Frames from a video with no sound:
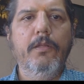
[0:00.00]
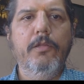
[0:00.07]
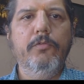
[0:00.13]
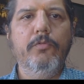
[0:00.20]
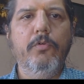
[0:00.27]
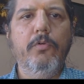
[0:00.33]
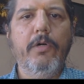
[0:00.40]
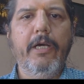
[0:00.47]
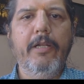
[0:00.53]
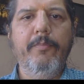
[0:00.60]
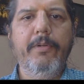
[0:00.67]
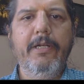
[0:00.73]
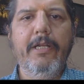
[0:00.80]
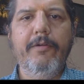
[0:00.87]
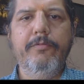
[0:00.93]
So I'll
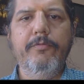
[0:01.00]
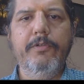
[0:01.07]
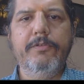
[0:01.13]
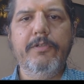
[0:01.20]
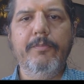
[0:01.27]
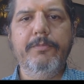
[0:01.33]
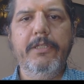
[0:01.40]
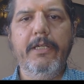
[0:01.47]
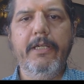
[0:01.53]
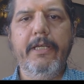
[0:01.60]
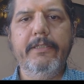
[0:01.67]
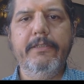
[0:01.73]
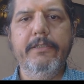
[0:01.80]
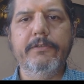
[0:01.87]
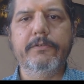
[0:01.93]
be left with something
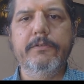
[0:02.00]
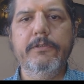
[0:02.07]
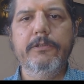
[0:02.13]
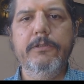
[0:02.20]
like this.